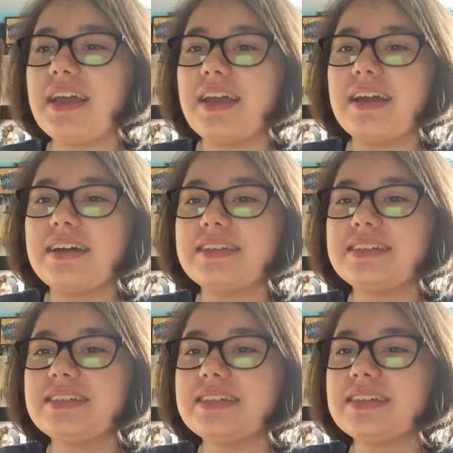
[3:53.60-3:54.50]

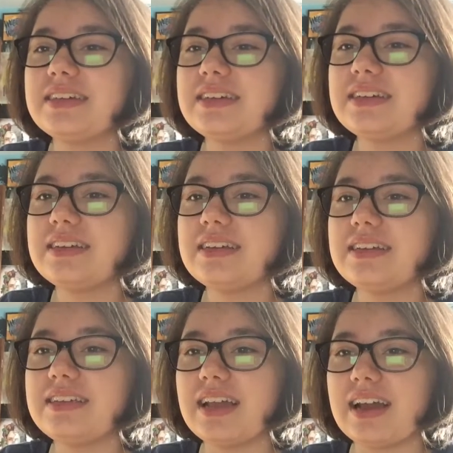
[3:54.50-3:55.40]
And,
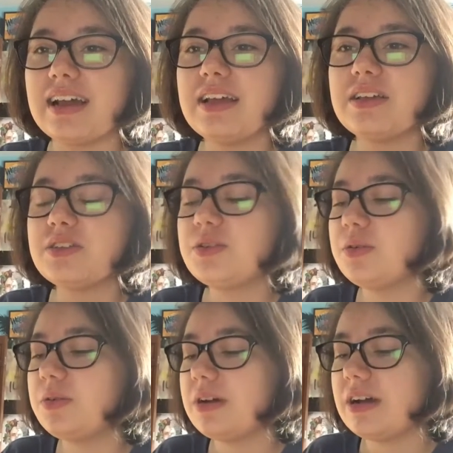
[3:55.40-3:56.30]
yeah,
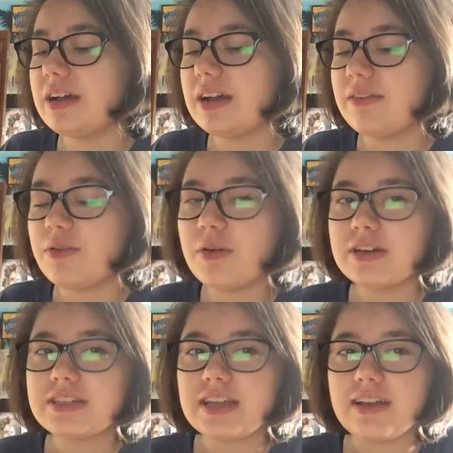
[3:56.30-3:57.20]
so, of
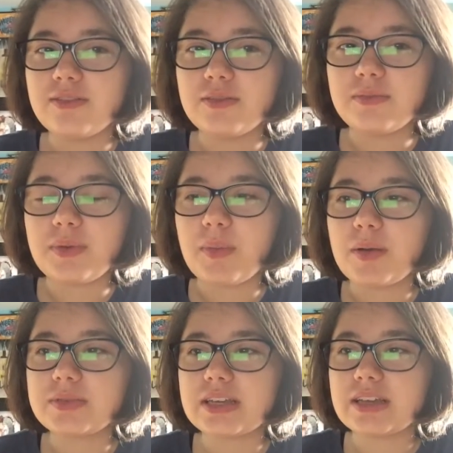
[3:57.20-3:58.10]
course, my
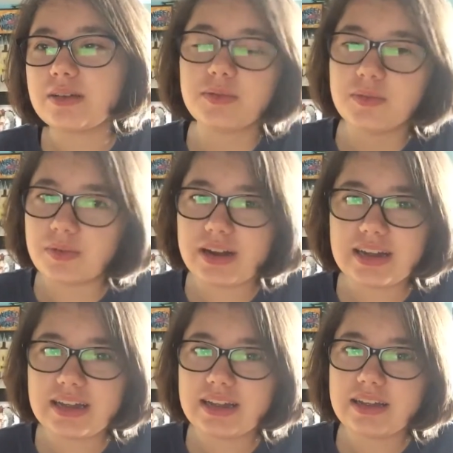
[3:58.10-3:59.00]
mom's like,
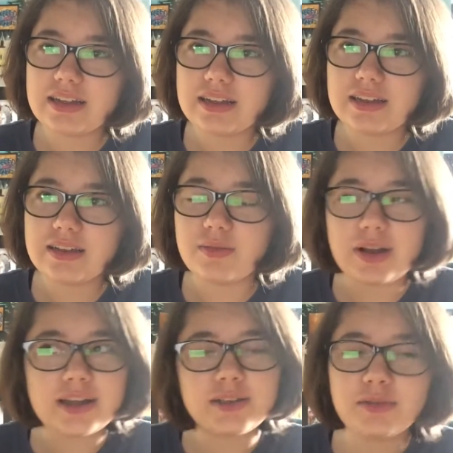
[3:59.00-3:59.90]
why
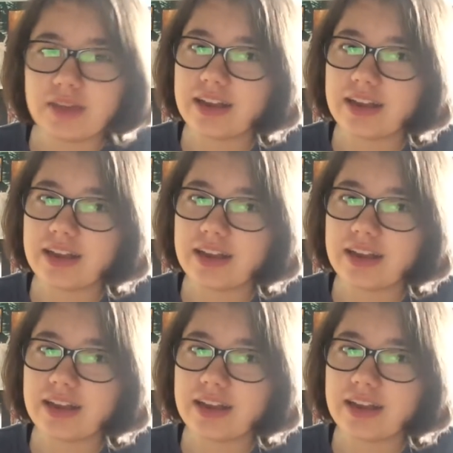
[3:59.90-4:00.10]
are you